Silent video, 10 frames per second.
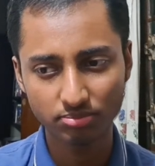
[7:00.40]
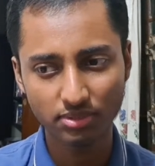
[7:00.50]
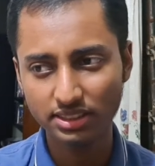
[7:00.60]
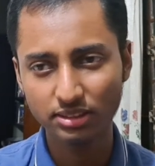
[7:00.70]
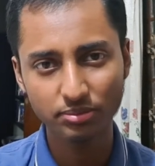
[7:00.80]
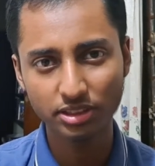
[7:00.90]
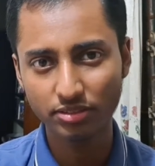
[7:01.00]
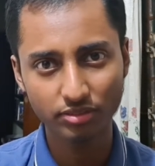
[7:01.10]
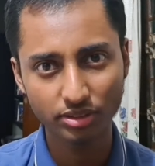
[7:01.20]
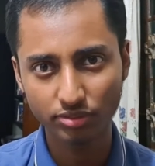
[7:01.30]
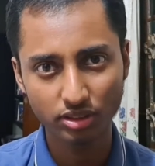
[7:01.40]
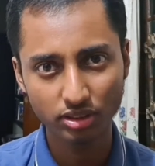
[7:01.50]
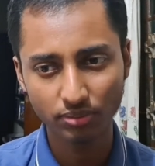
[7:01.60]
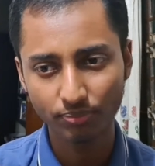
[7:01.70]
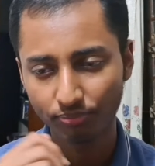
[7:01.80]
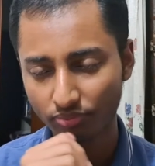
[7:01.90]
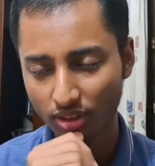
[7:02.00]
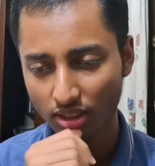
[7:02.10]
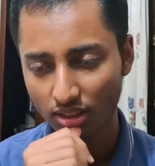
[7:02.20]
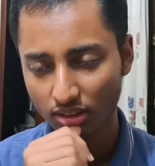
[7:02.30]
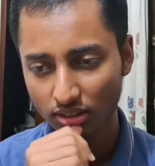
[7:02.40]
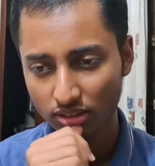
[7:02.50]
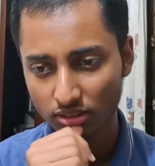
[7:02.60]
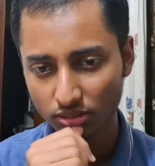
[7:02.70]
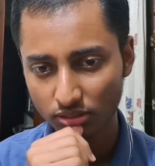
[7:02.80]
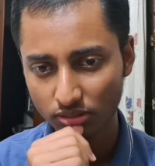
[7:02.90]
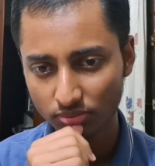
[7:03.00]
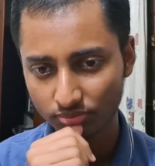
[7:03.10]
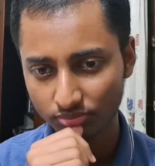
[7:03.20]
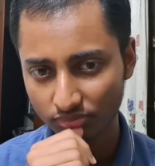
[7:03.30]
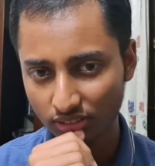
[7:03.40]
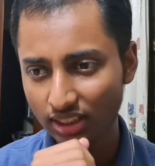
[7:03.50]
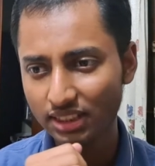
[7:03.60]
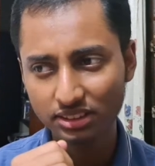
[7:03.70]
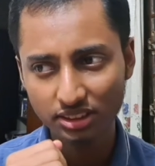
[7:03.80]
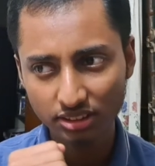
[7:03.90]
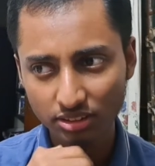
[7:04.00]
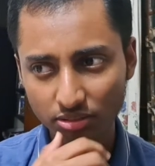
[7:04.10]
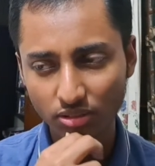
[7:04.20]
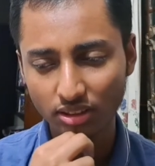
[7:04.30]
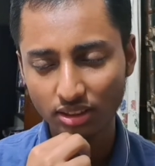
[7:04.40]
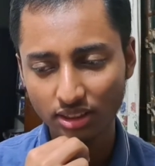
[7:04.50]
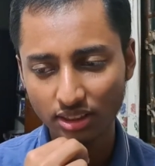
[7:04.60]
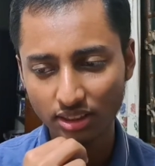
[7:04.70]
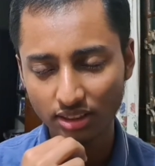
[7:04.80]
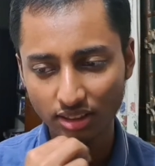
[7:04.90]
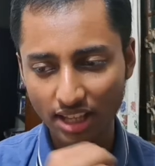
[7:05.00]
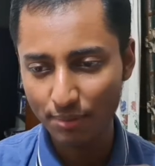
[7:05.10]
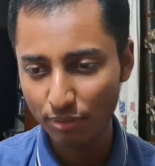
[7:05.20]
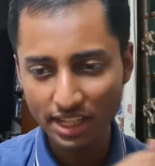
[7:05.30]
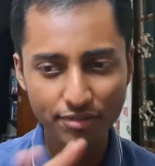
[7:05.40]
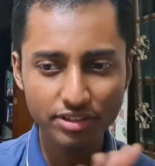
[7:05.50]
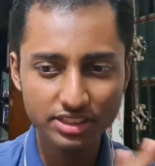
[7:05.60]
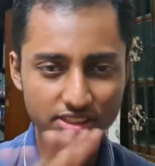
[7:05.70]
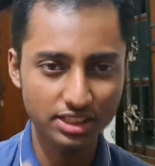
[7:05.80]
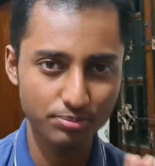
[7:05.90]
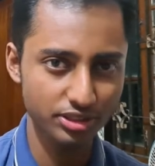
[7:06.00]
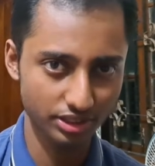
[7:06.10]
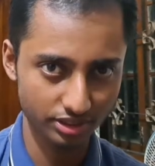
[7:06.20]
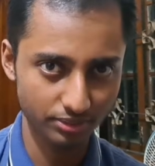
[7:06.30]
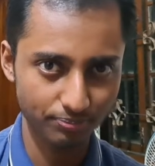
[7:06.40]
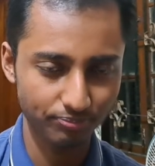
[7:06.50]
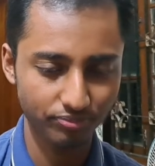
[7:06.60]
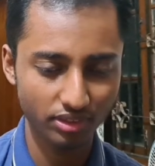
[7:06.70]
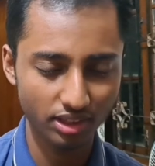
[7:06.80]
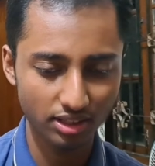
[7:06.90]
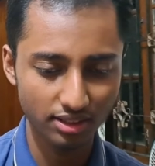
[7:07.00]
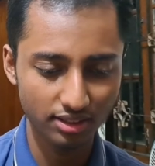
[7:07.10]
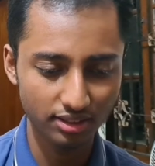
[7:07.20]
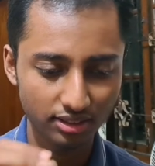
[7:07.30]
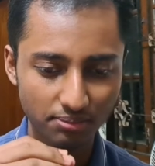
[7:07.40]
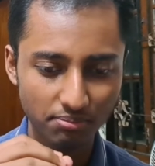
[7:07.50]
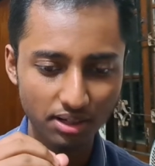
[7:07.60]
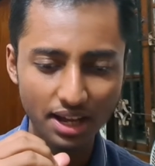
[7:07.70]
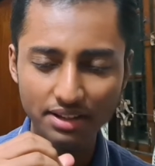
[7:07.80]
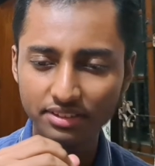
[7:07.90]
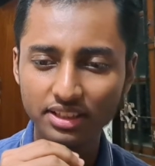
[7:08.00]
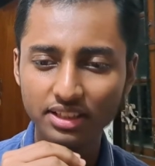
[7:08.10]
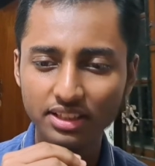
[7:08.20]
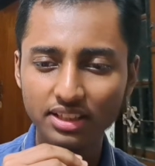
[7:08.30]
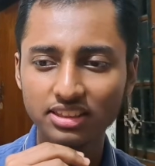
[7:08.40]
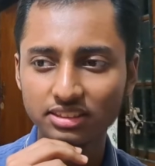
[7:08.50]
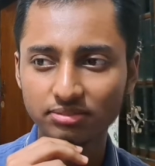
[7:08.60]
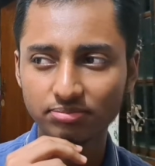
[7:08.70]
my exam didn't went well. So, last year, like among every subject, I think I like